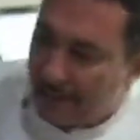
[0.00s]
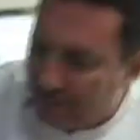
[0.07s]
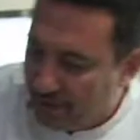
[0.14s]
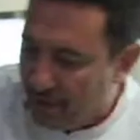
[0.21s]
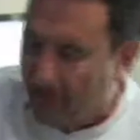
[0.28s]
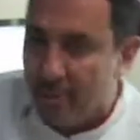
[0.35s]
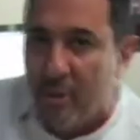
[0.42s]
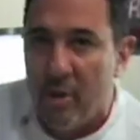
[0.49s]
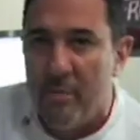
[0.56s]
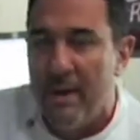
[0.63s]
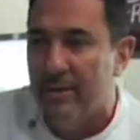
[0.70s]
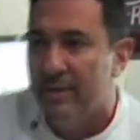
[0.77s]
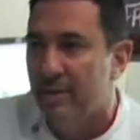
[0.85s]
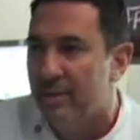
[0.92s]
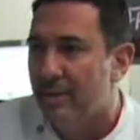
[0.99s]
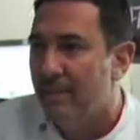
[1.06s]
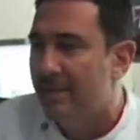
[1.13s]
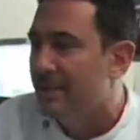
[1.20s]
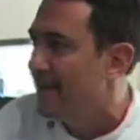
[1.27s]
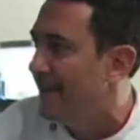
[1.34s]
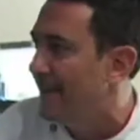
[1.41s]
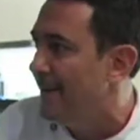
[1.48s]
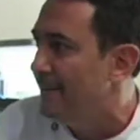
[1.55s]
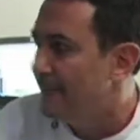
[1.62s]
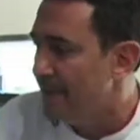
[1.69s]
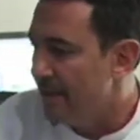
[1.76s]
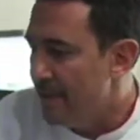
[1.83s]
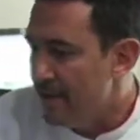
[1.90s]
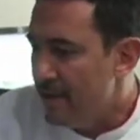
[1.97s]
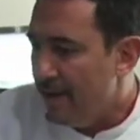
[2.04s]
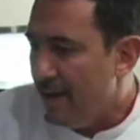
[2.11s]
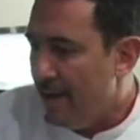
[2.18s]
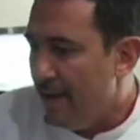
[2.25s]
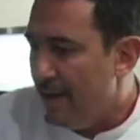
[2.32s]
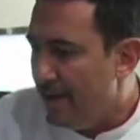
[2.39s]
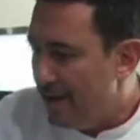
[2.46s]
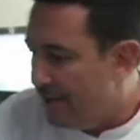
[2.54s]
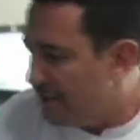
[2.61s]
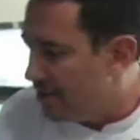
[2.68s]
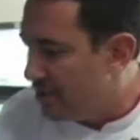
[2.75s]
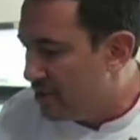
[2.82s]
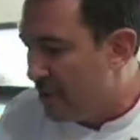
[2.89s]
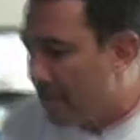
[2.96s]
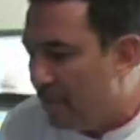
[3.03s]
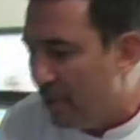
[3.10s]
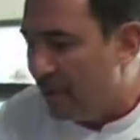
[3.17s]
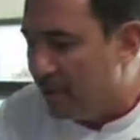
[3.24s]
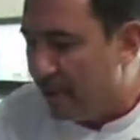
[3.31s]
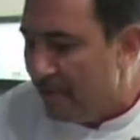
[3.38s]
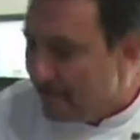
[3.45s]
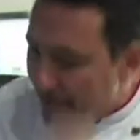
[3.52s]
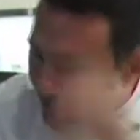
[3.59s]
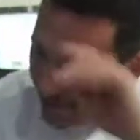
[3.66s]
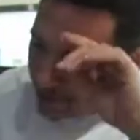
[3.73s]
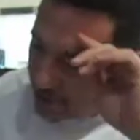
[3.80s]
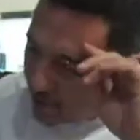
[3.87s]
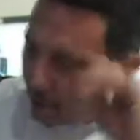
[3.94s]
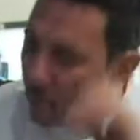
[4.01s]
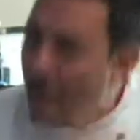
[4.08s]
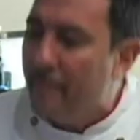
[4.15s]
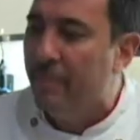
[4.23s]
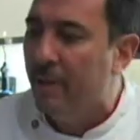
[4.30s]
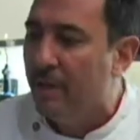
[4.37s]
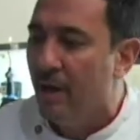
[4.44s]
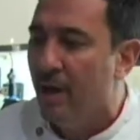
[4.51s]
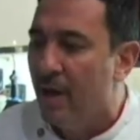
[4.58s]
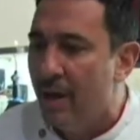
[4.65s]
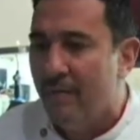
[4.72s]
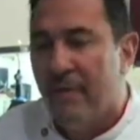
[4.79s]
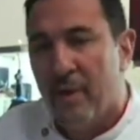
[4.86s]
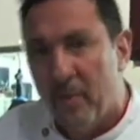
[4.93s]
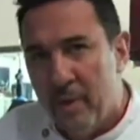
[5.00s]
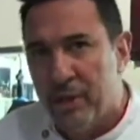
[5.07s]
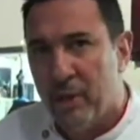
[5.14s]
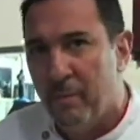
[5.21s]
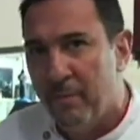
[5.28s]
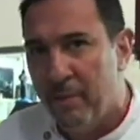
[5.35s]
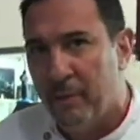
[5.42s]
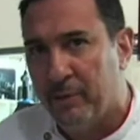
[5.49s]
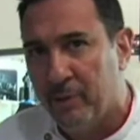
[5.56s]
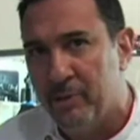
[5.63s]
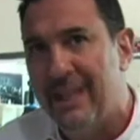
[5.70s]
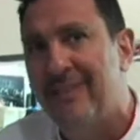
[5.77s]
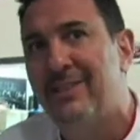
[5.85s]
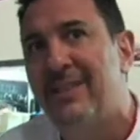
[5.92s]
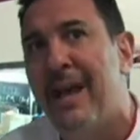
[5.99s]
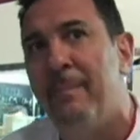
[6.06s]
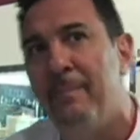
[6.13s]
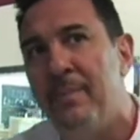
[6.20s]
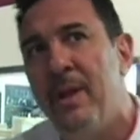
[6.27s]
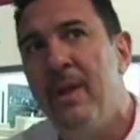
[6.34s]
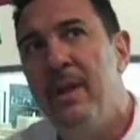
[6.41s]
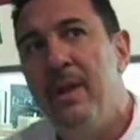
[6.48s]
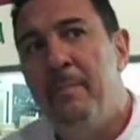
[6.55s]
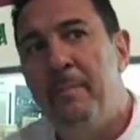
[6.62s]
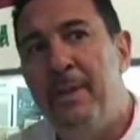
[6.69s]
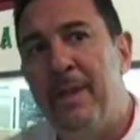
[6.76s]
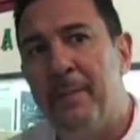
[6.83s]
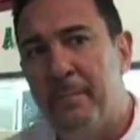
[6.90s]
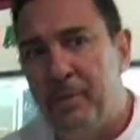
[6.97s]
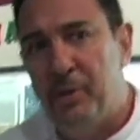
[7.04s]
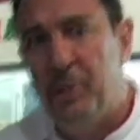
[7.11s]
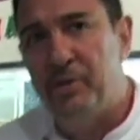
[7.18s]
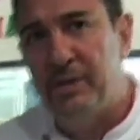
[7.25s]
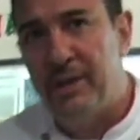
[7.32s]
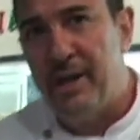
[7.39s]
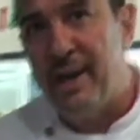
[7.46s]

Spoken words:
if you don't know about this, let me tell you, this is a Burkle, and it's a replica of the original Burkles that stopped being produced in the